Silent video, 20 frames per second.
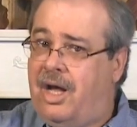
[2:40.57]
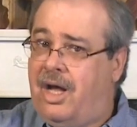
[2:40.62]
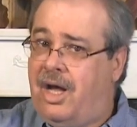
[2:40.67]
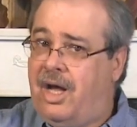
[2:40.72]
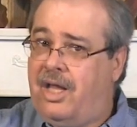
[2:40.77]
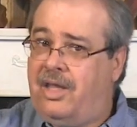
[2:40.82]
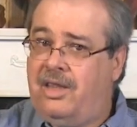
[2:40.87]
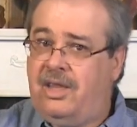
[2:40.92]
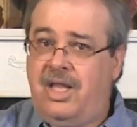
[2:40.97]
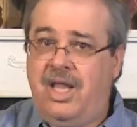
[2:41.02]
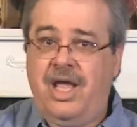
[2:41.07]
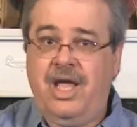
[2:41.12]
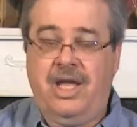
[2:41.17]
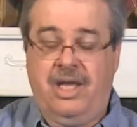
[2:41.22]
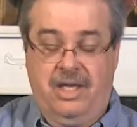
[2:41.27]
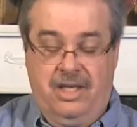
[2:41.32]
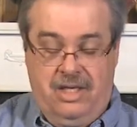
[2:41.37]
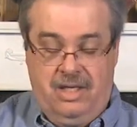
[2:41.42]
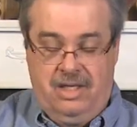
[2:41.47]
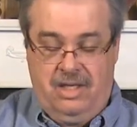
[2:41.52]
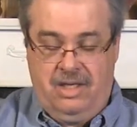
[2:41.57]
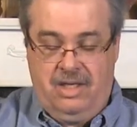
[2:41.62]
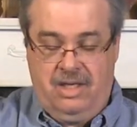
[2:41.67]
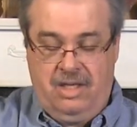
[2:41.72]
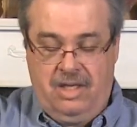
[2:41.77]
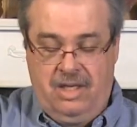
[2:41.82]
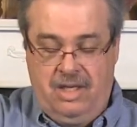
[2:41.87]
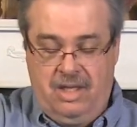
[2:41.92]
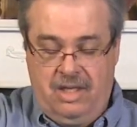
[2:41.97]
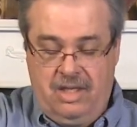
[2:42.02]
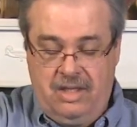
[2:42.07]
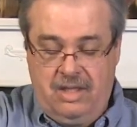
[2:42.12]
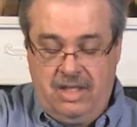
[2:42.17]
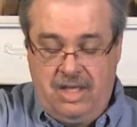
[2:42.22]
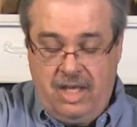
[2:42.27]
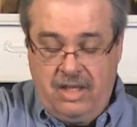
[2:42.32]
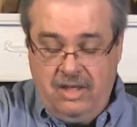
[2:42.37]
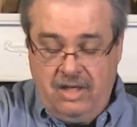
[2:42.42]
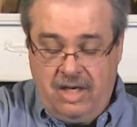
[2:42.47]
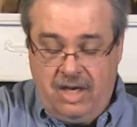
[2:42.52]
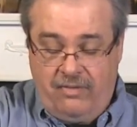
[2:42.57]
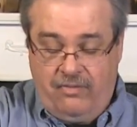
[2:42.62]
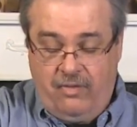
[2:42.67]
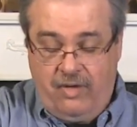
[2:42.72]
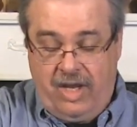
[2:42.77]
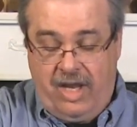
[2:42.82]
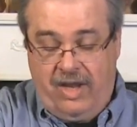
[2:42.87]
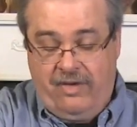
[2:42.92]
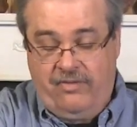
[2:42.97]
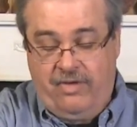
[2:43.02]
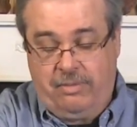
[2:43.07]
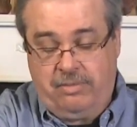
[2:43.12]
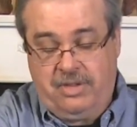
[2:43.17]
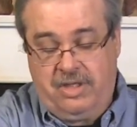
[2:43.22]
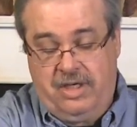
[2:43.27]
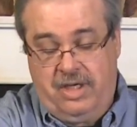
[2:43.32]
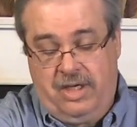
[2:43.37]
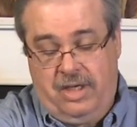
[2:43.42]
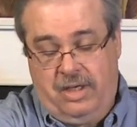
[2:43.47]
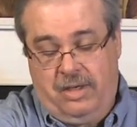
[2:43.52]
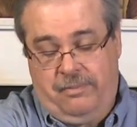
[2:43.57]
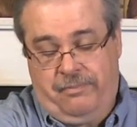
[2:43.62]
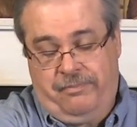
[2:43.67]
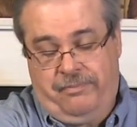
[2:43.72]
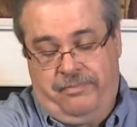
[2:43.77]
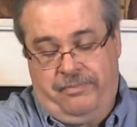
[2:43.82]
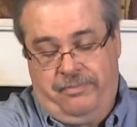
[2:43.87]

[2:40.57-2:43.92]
Unlike the other knife we have up today.